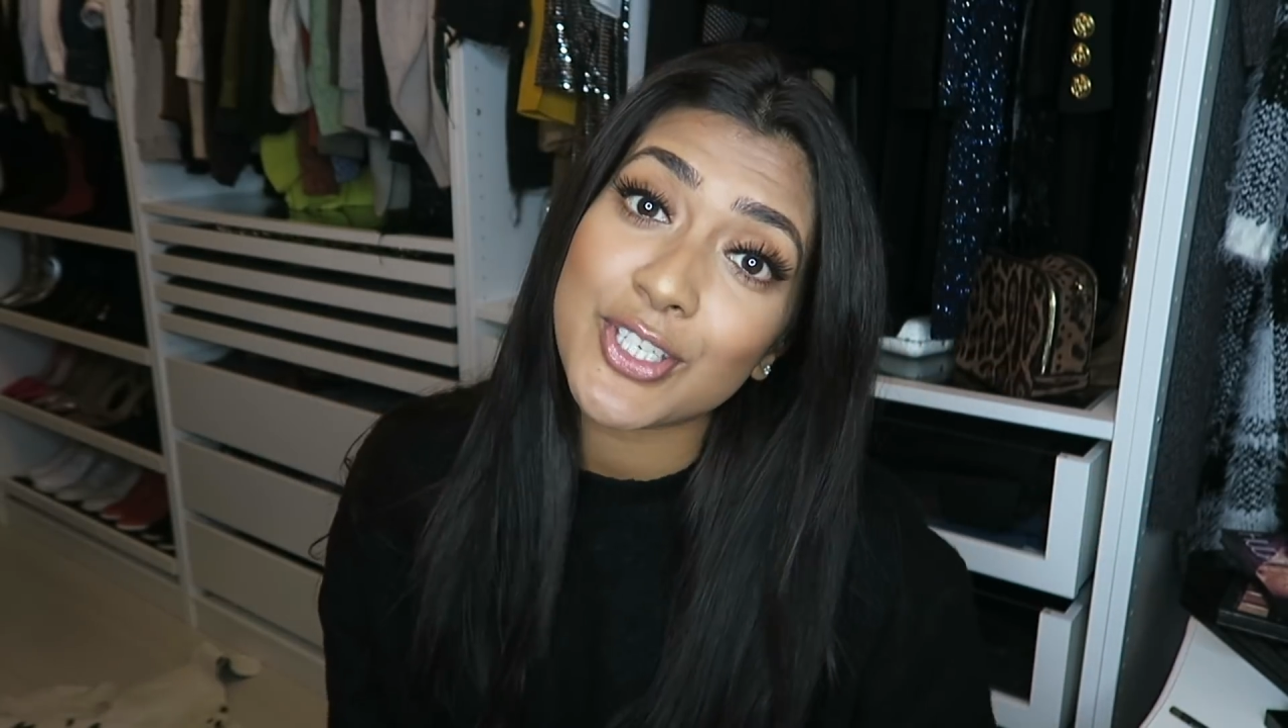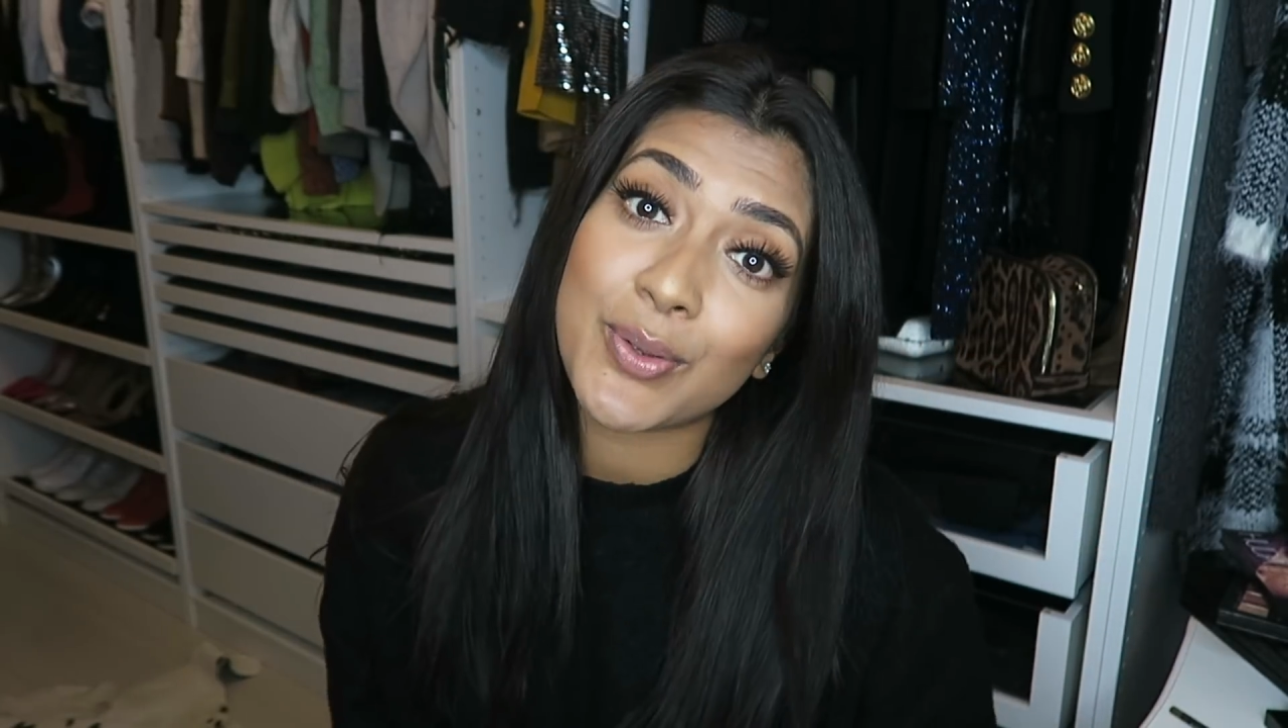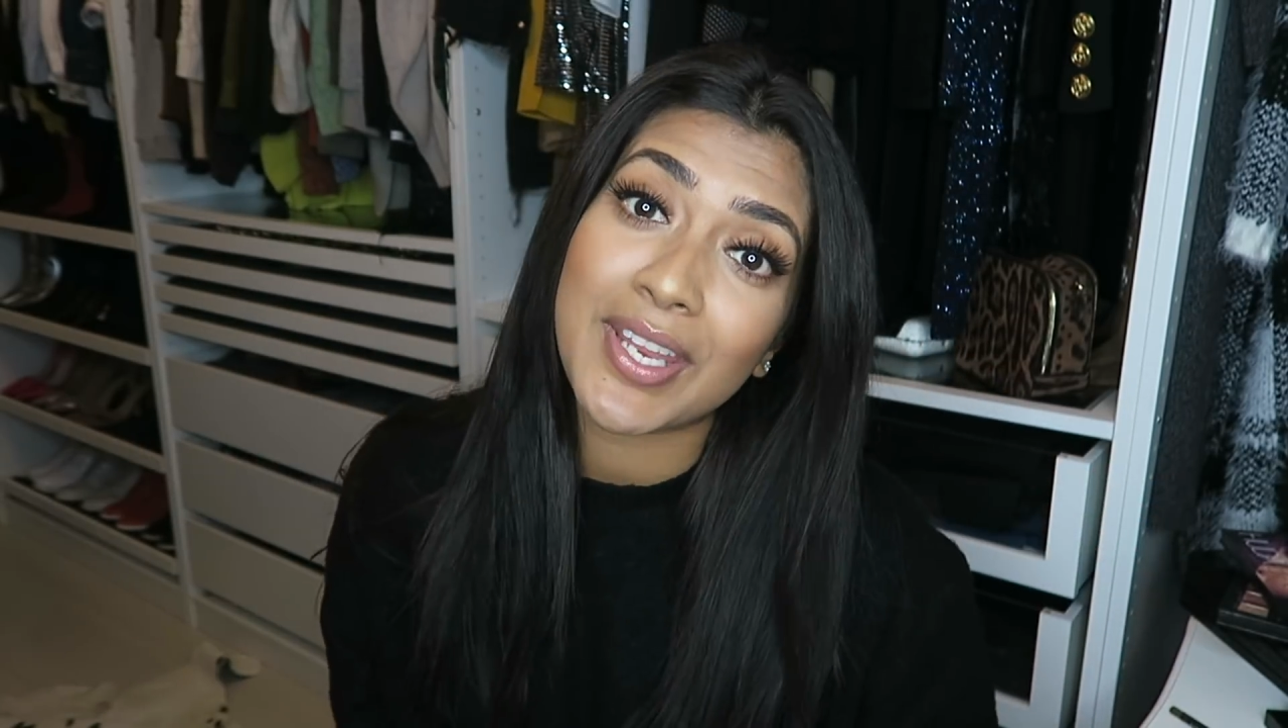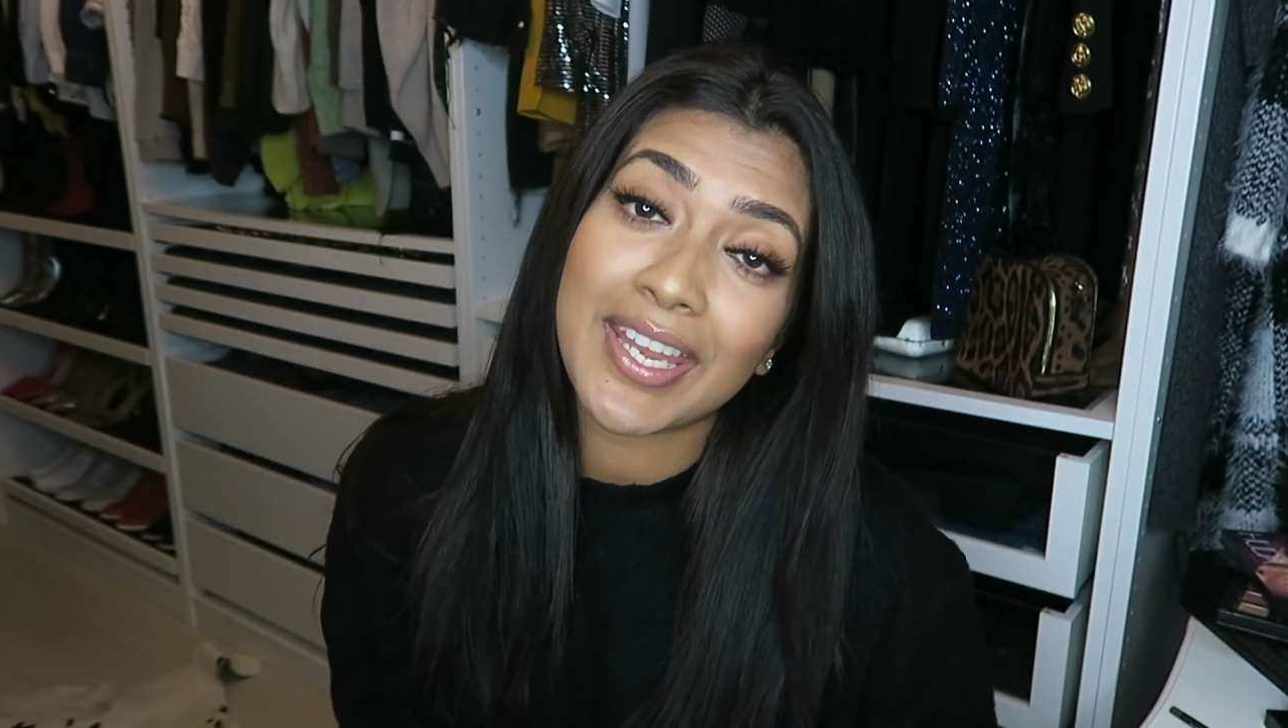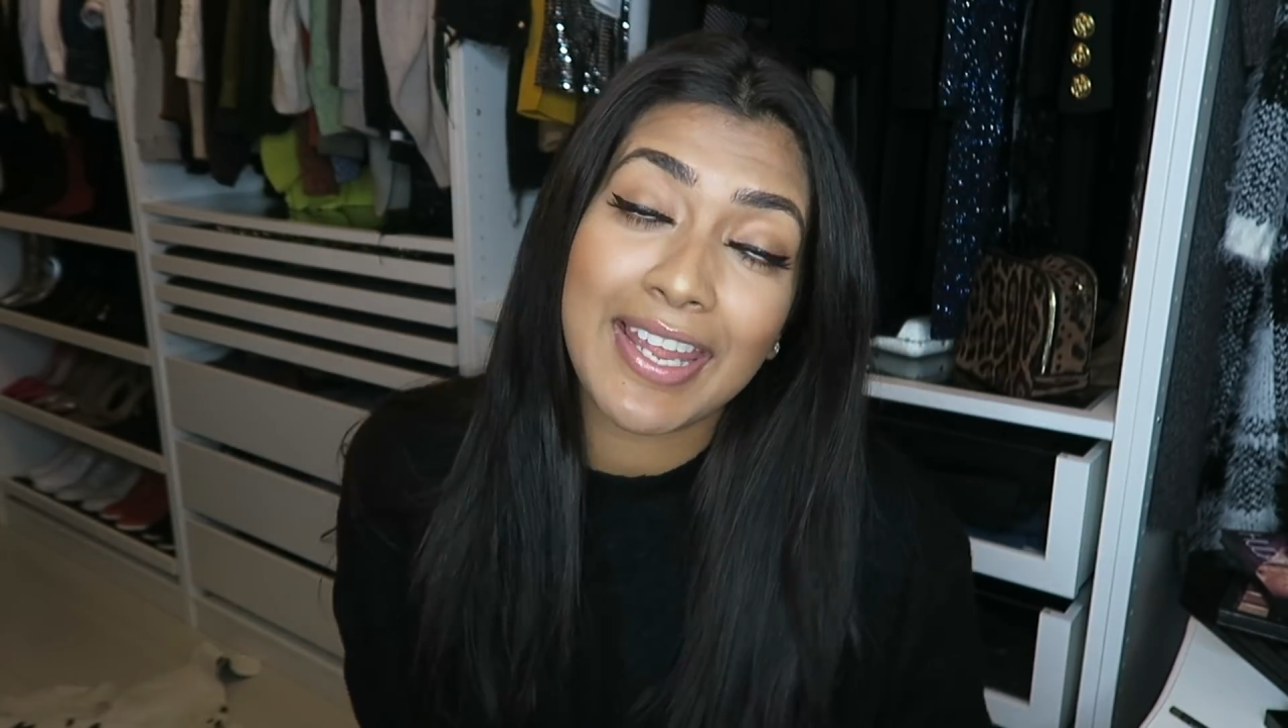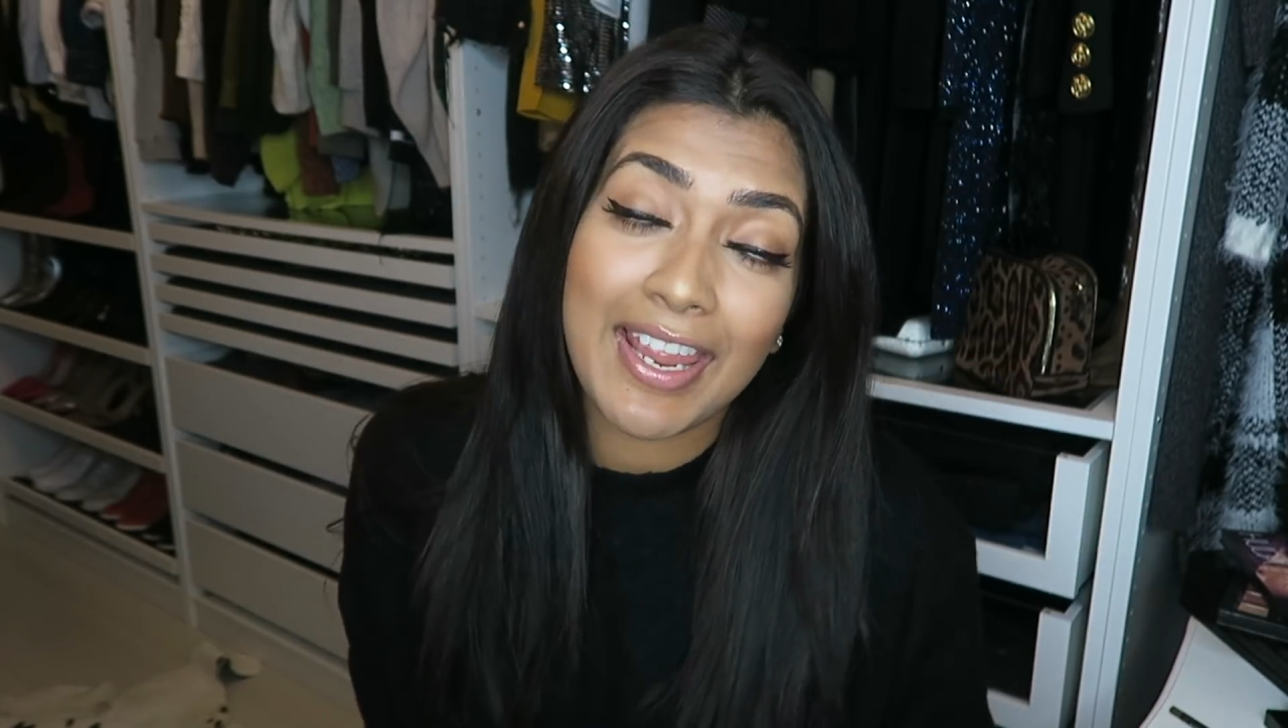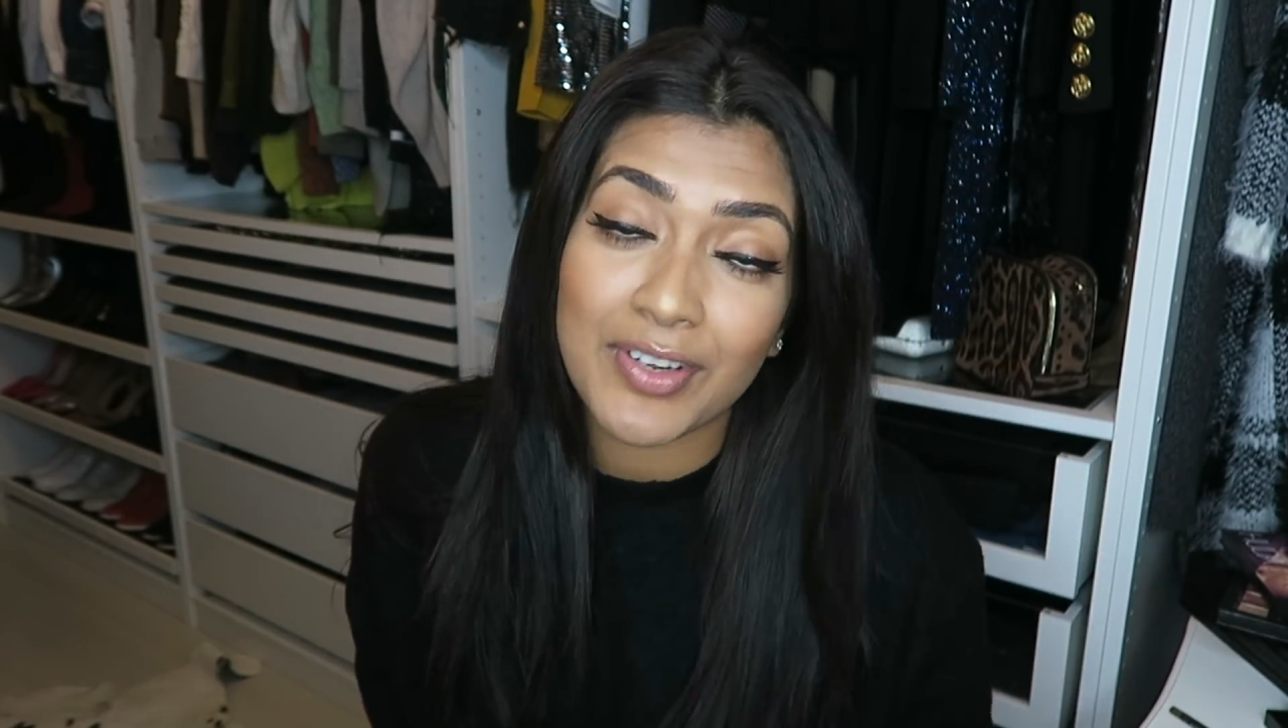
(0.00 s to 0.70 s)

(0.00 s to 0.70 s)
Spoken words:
tune in